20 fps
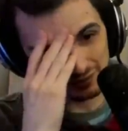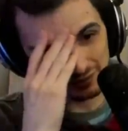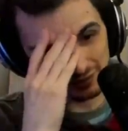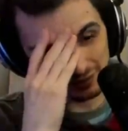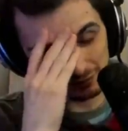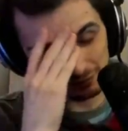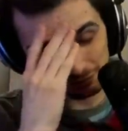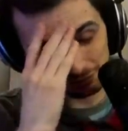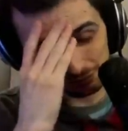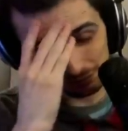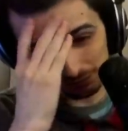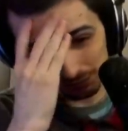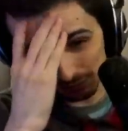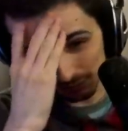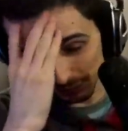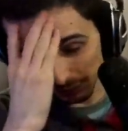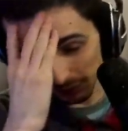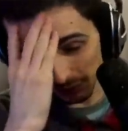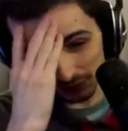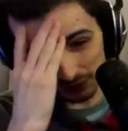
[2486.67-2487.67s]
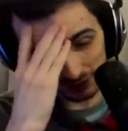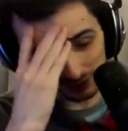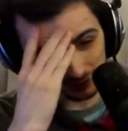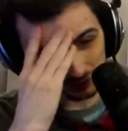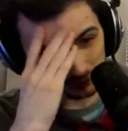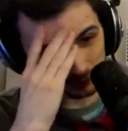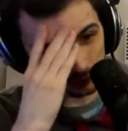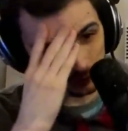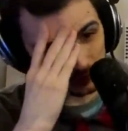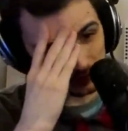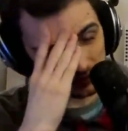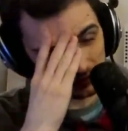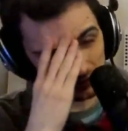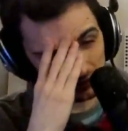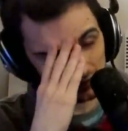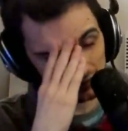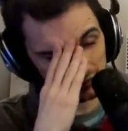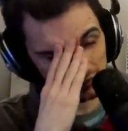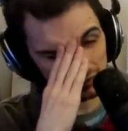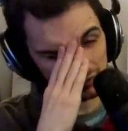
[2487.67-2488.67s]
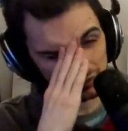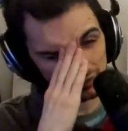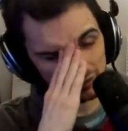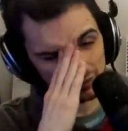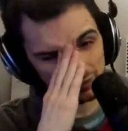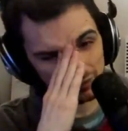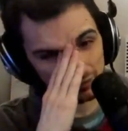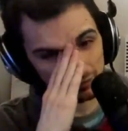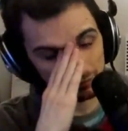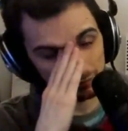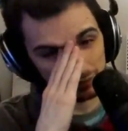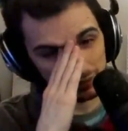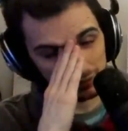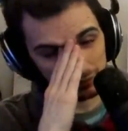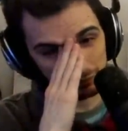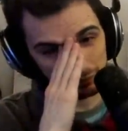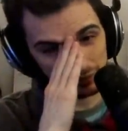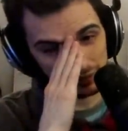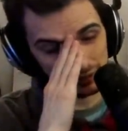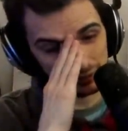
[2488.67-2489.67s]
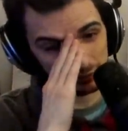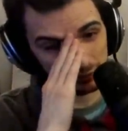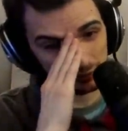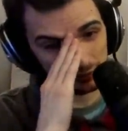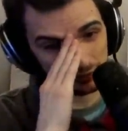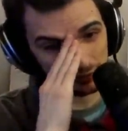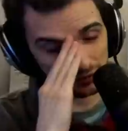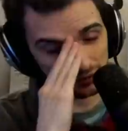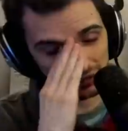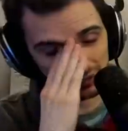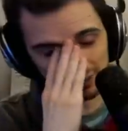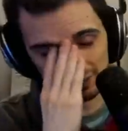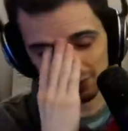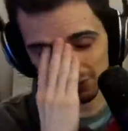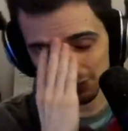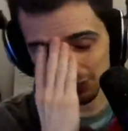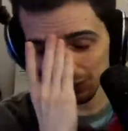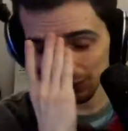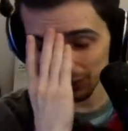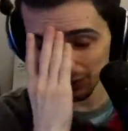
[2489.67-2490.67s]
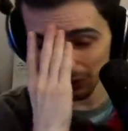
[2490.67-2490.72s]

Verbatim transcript: Like bloodlust was weaker, BMPs were strong. Like there was